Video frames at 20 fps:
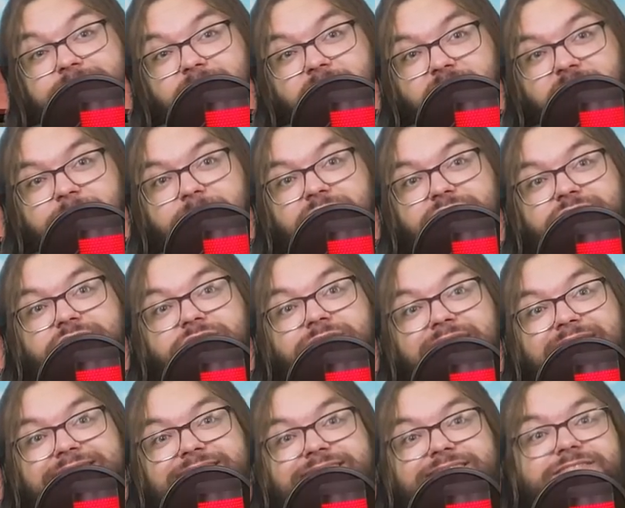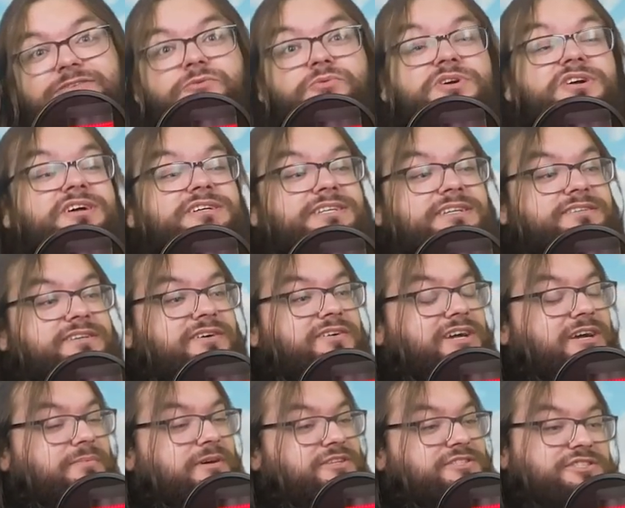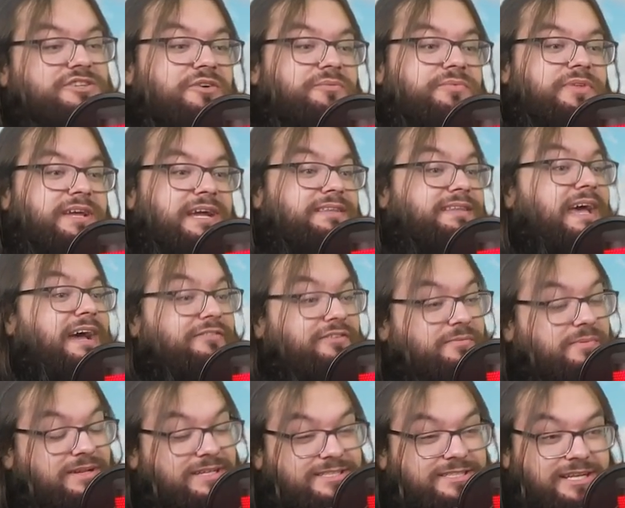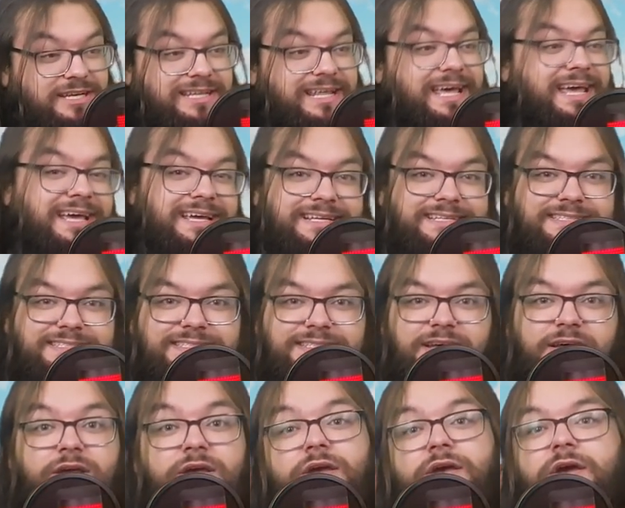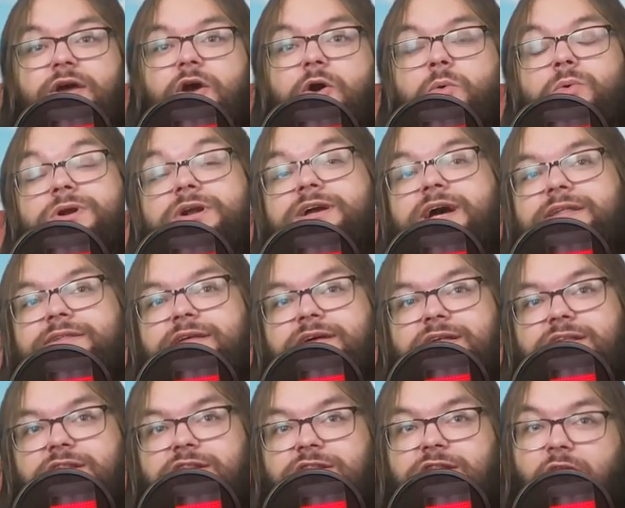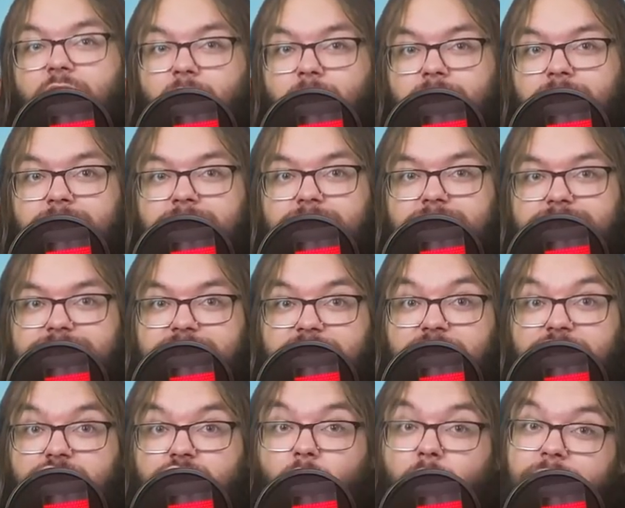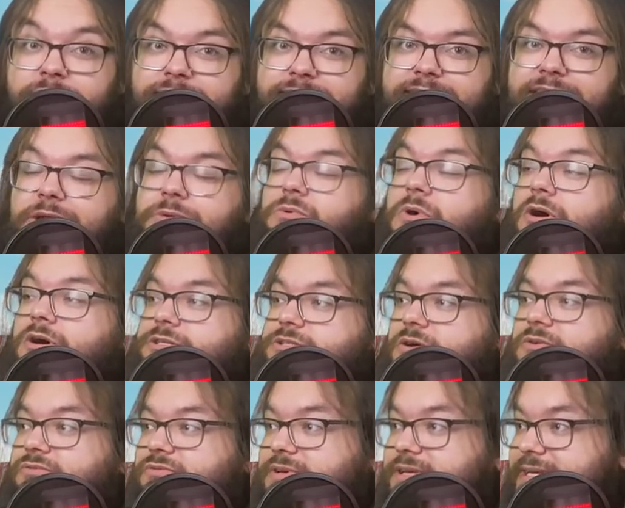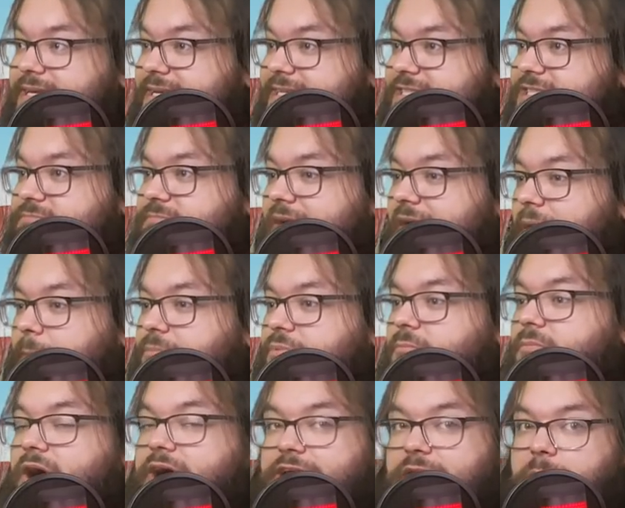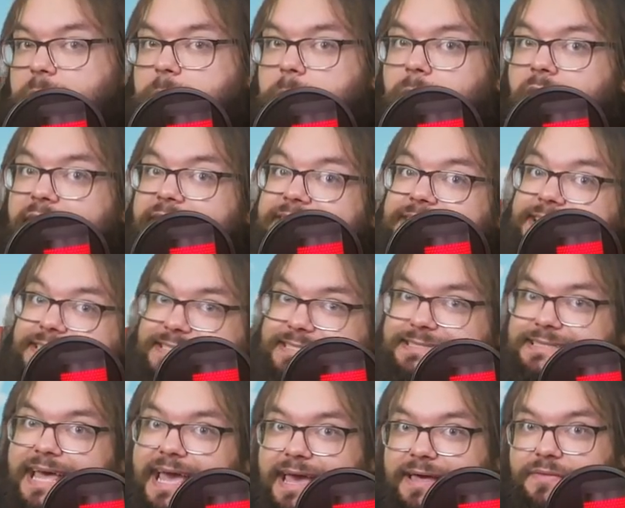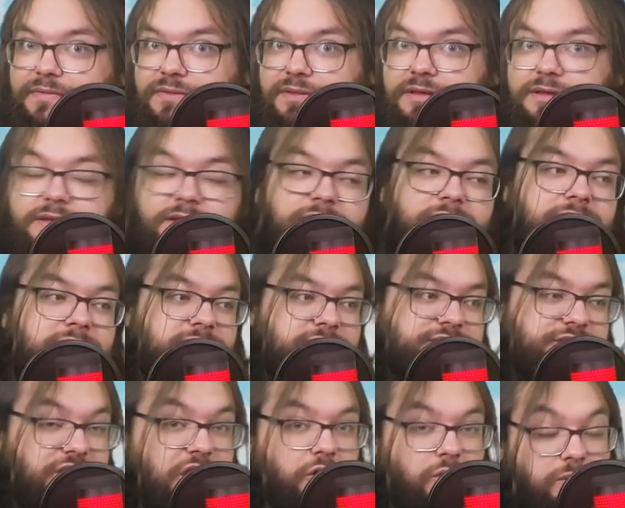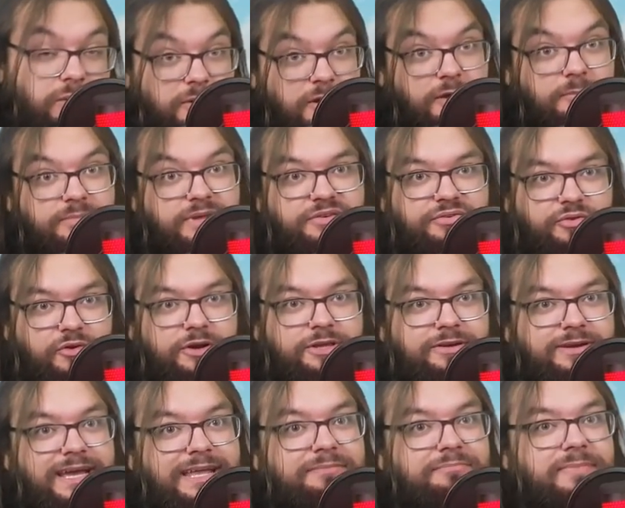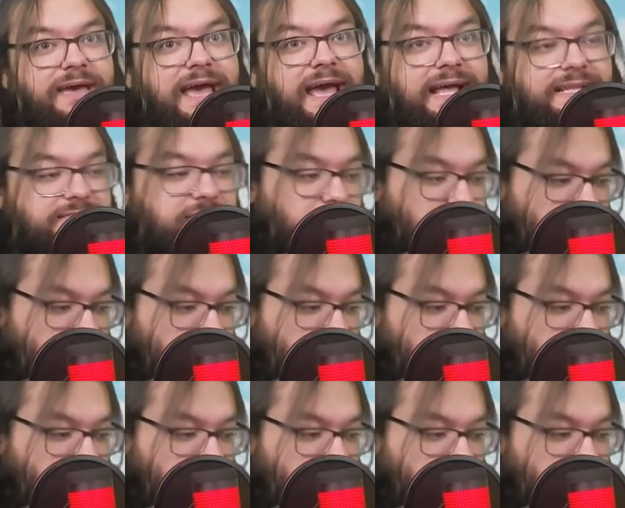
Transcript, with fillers: talk about quests, we're gonna talk about something that everybody's gonna hate. We're gonna lower the coin reward of each map by minus 10. So, before you get mad,